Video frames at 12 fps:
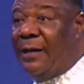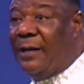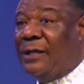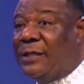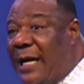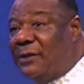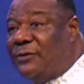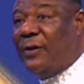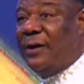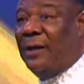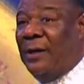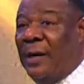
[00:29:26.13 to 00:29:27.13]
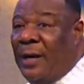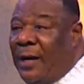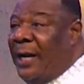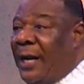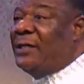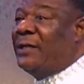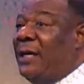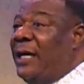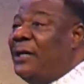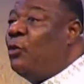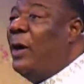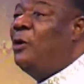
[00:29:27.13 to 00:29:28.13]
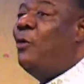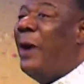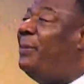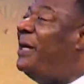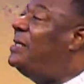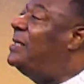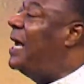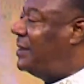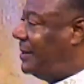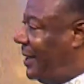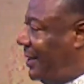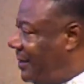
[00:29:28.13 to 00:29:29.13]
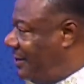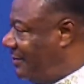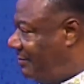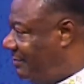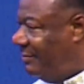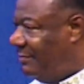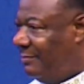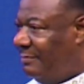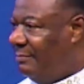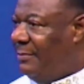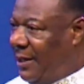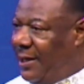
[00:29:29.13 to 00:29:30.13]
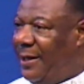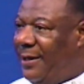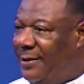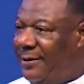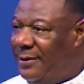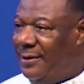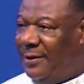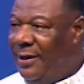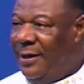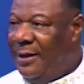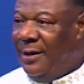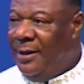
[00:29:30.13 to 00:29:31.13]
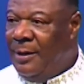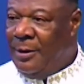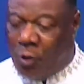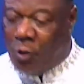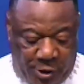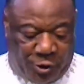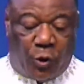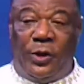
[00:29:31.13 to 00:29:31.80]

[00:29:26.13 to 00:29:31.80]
stands for? Is is when you are being tested. Yeah. Going through